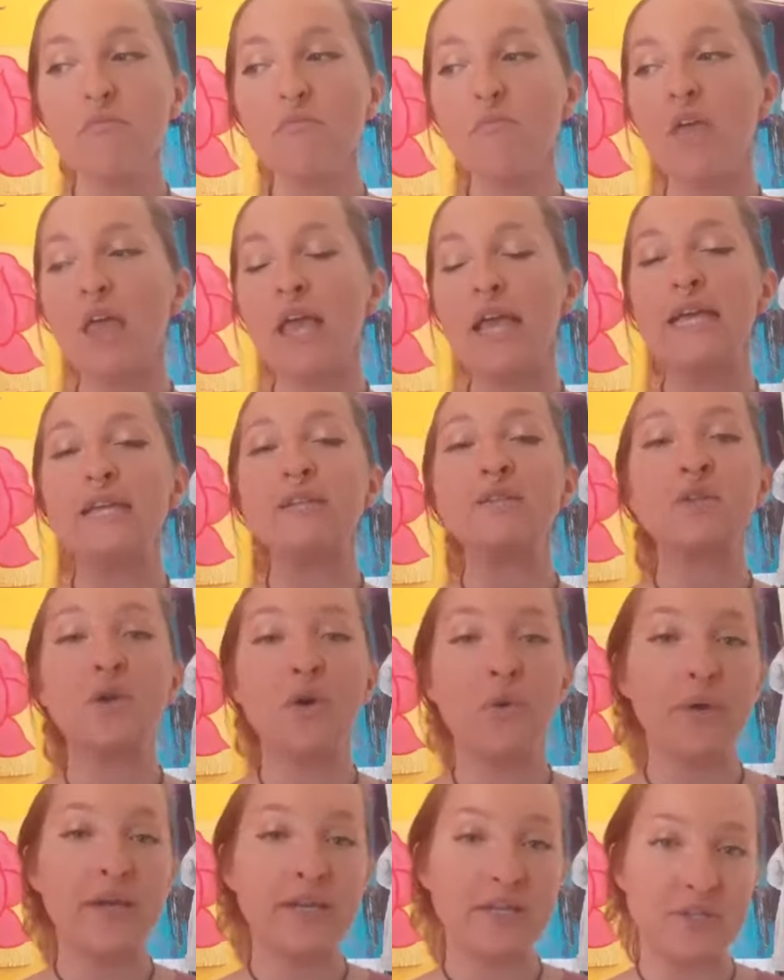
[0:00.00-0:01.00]
is
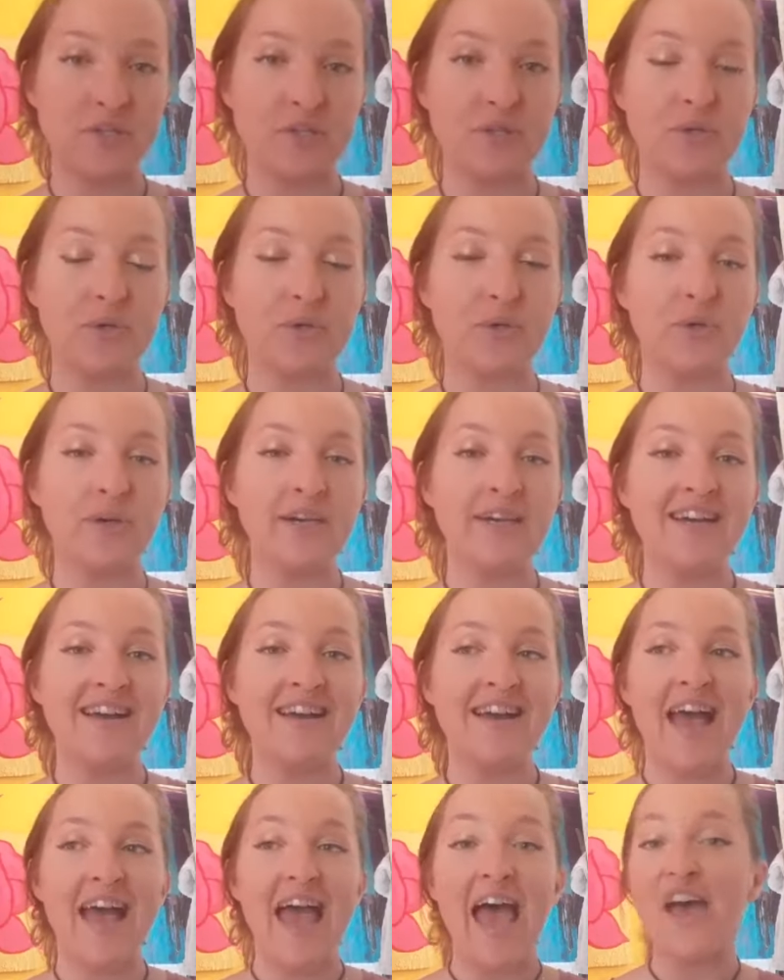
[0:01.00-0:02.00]
going to
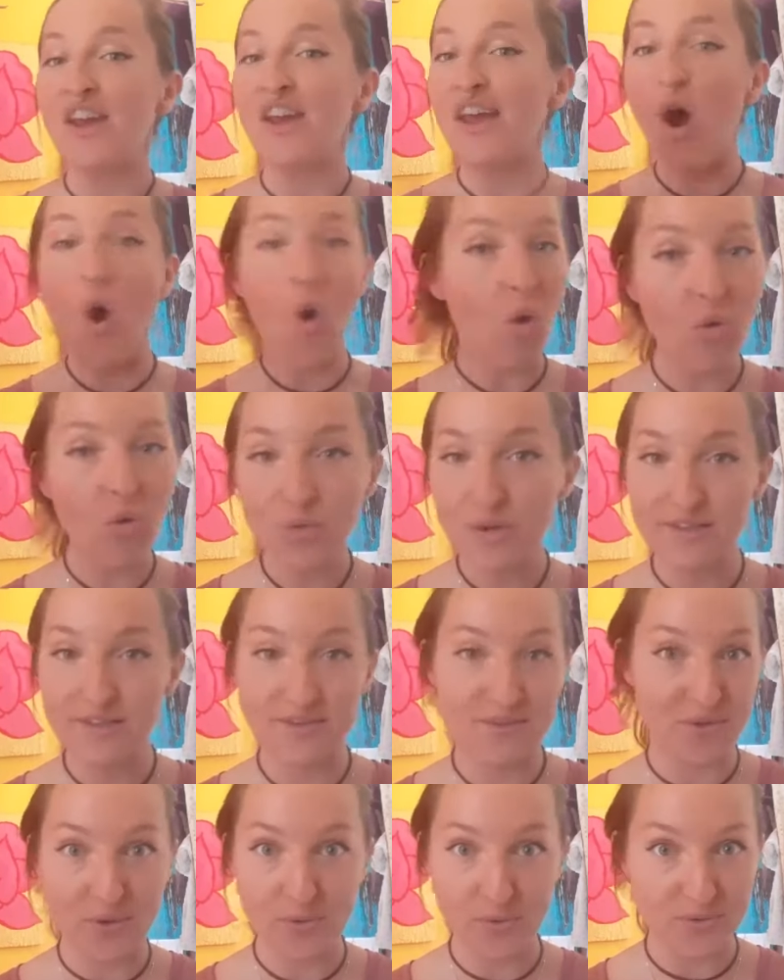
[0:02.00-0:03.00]
and always
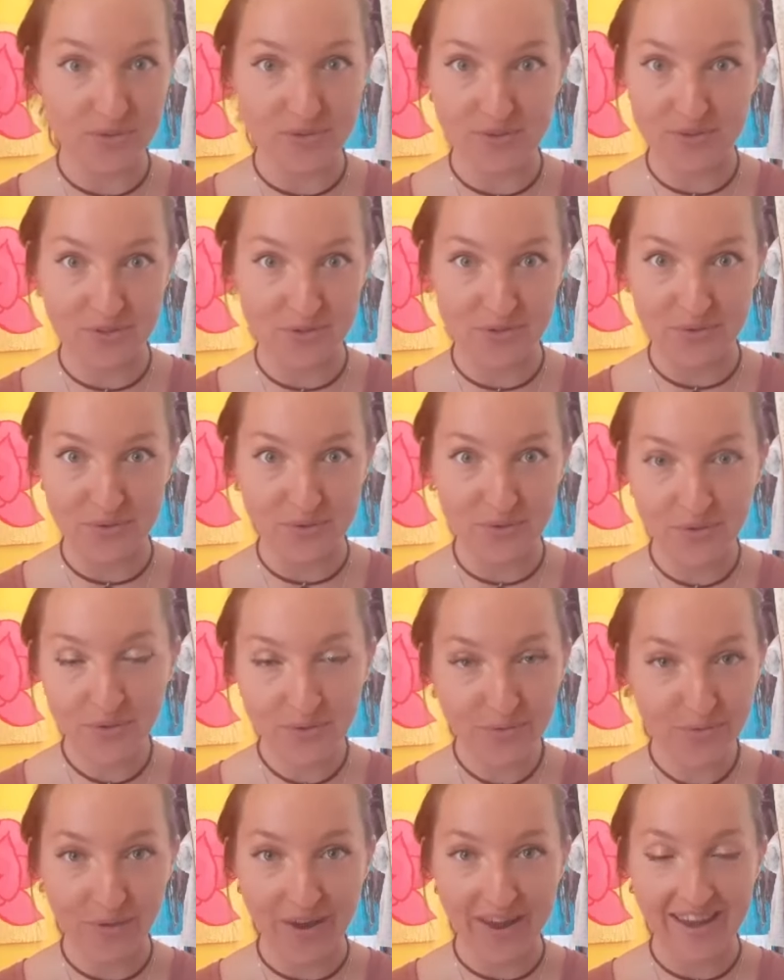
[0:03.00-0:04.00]
goes to,
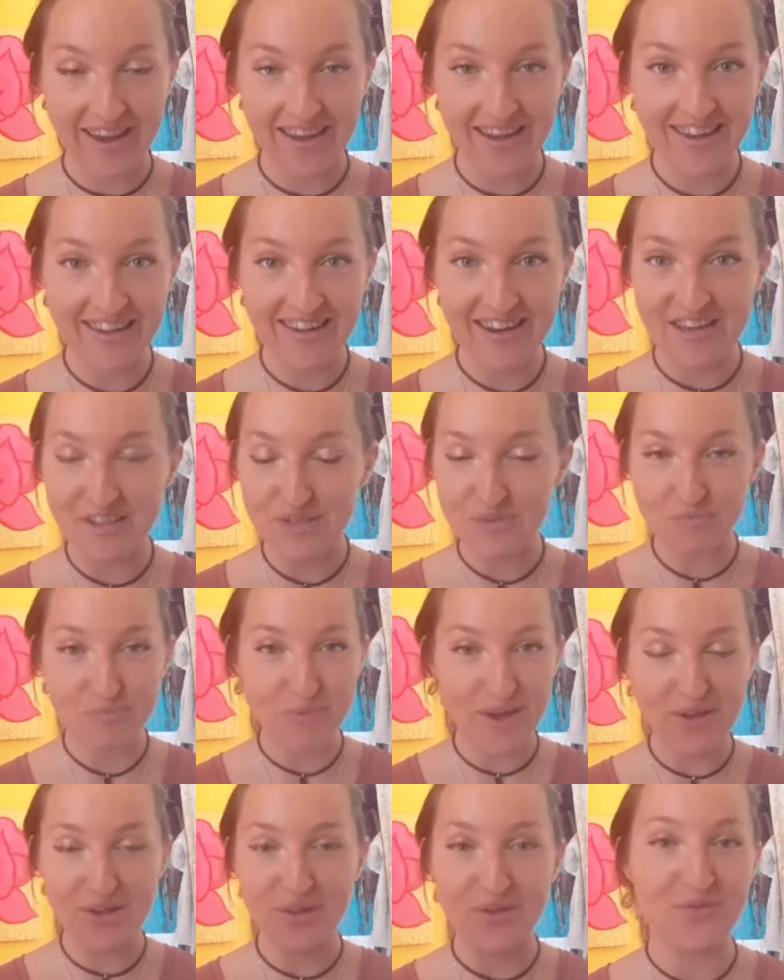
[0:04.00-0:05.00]
right? As
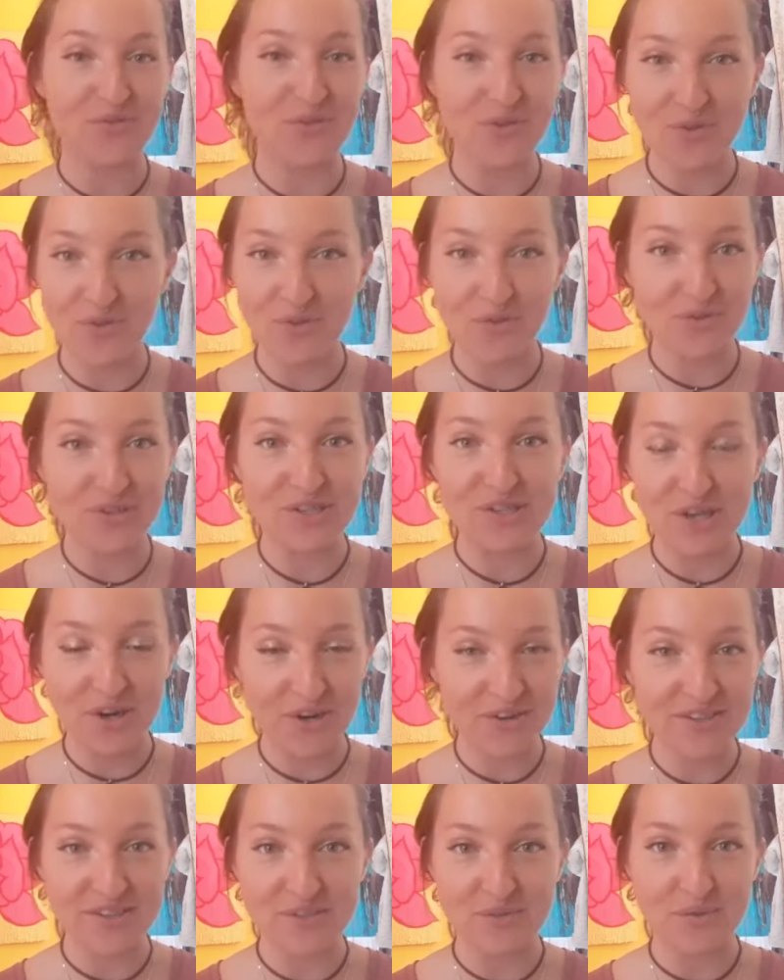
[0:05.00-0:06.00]
many of you share
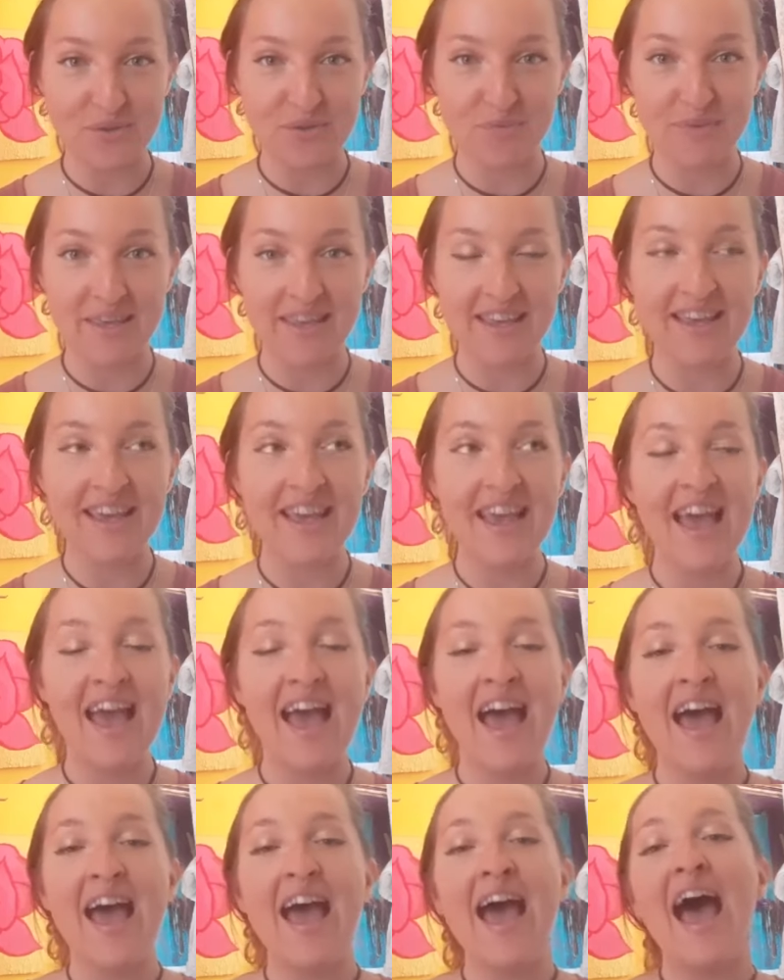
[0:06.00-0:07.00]
this with me,
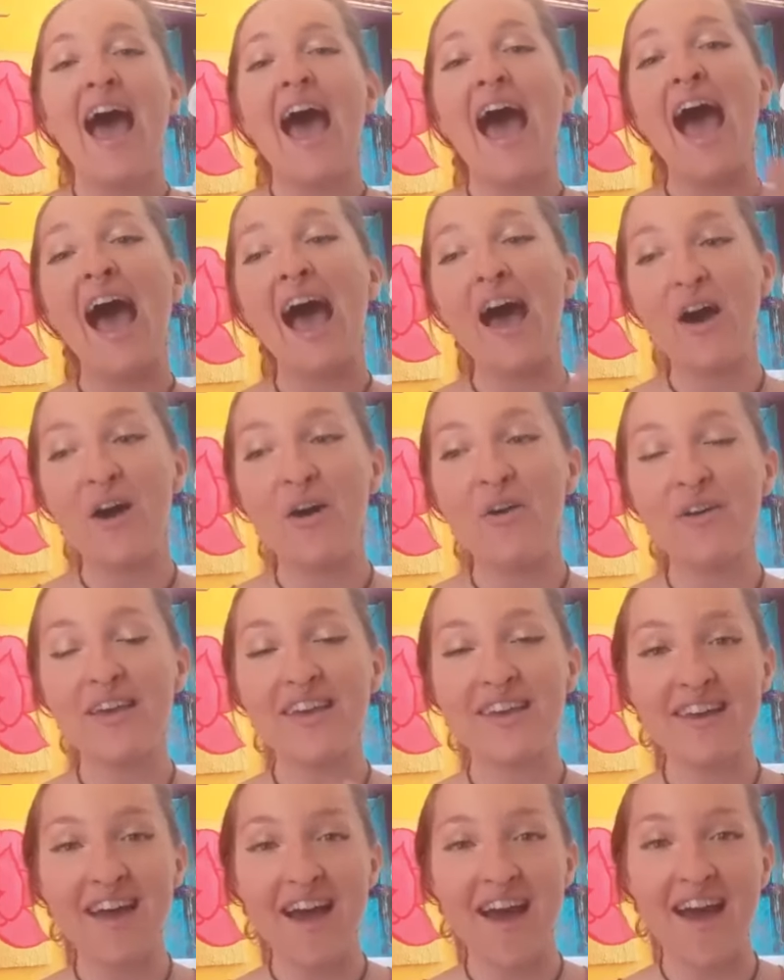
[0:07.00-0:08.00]
how
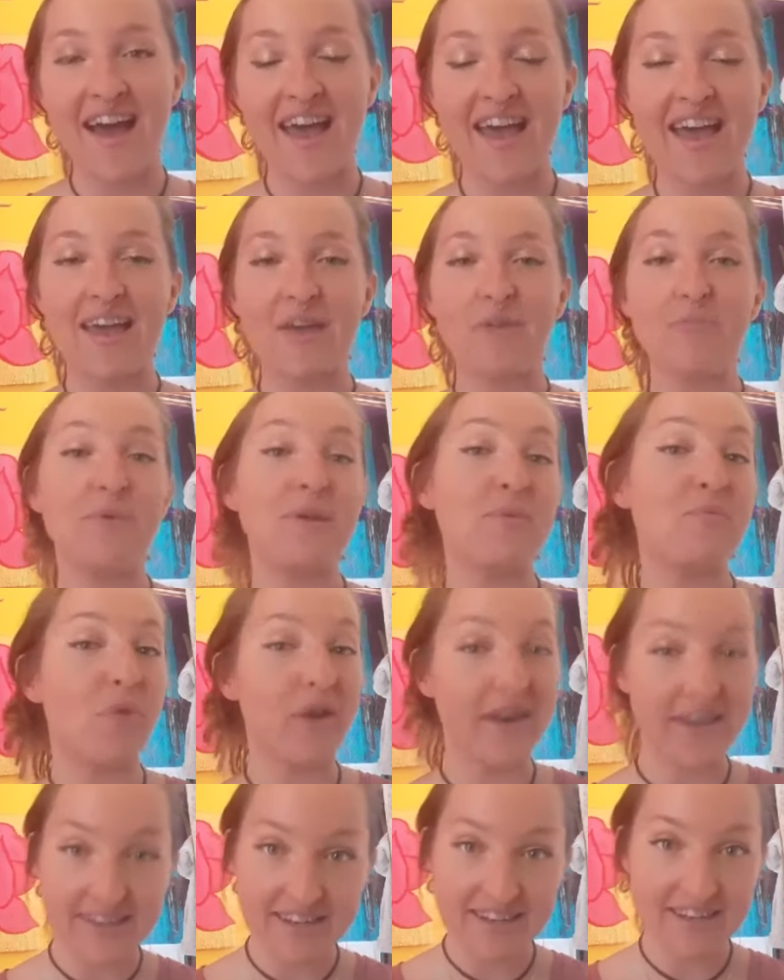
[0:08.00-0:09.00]
can I be more
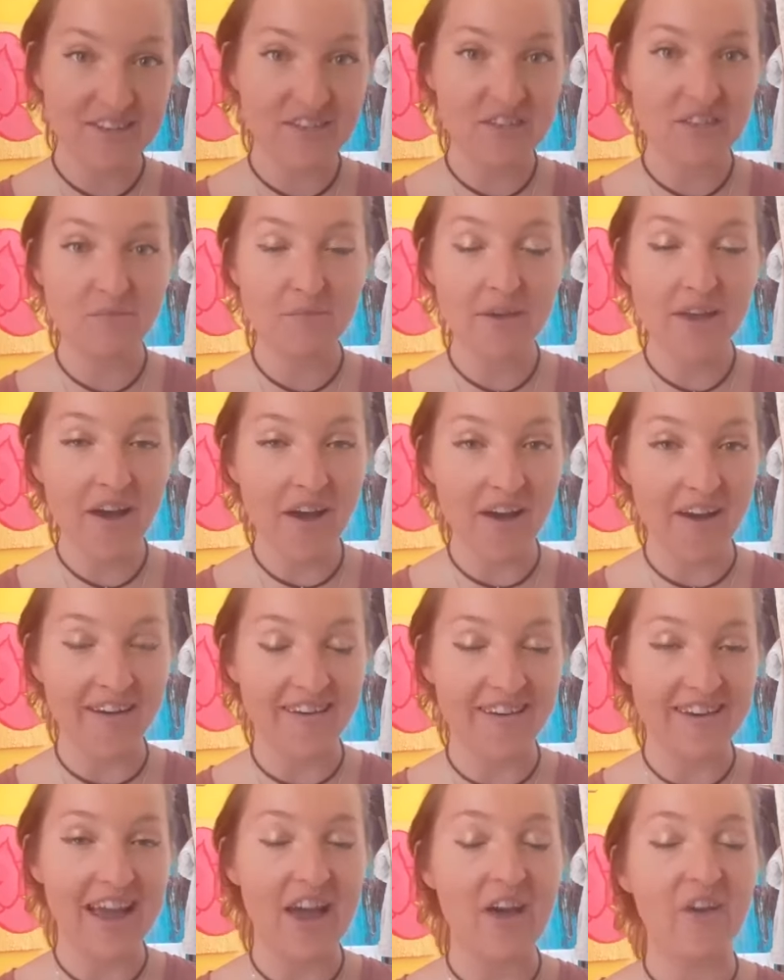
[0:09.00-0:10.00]
connected to my
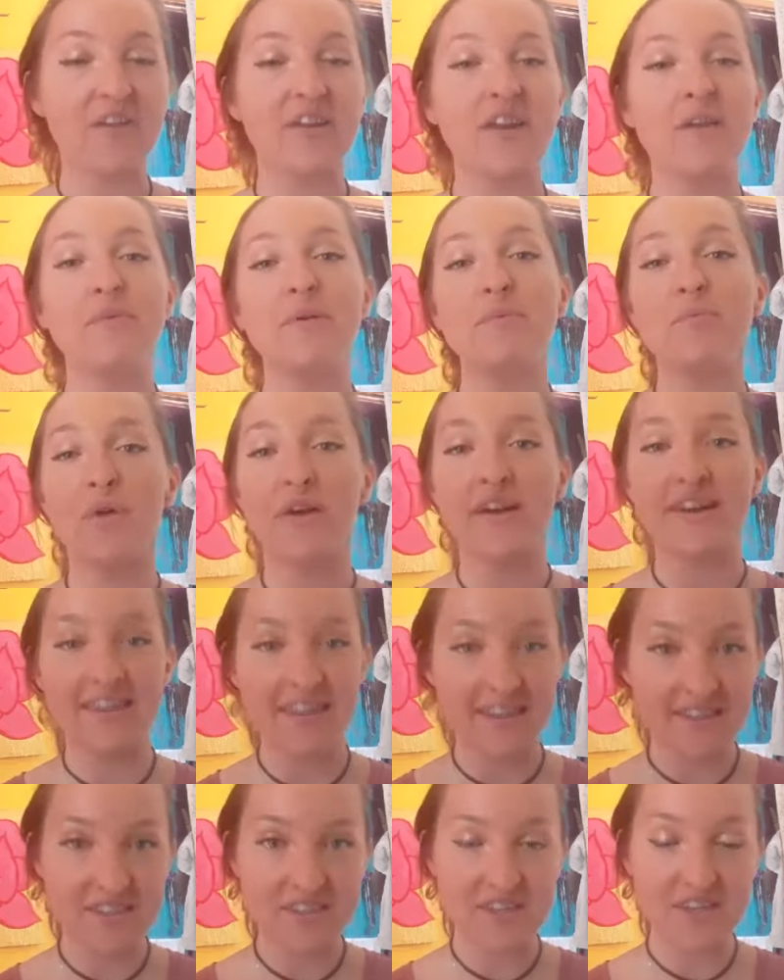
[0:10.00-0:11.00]
heart? How can I be more
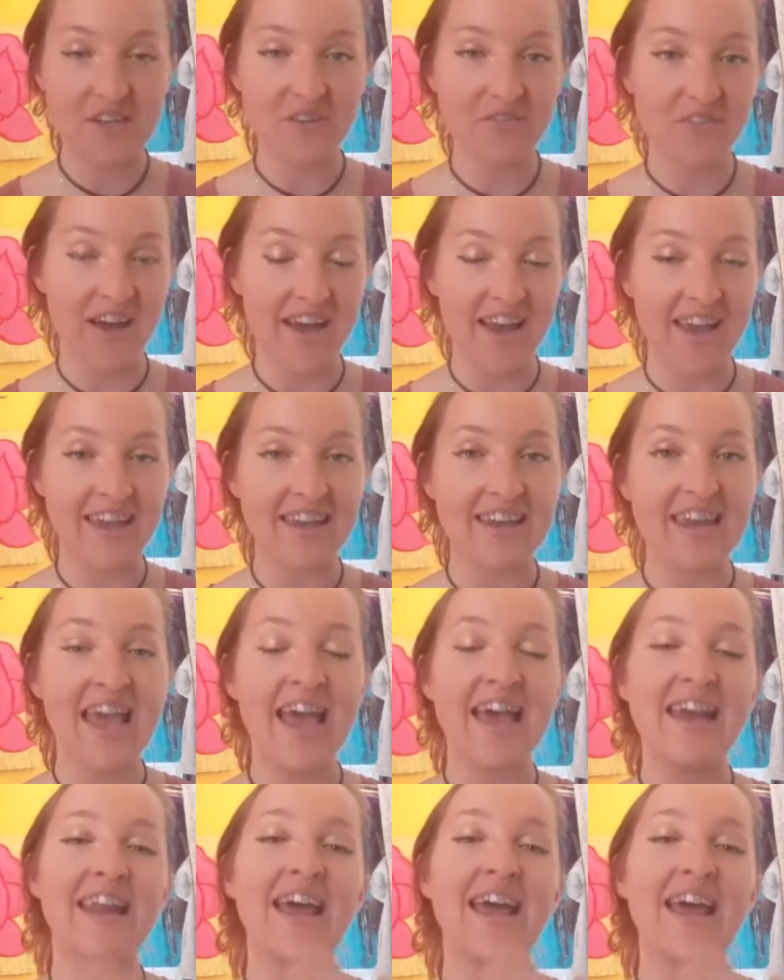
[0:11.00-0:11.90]
connected to the divine? And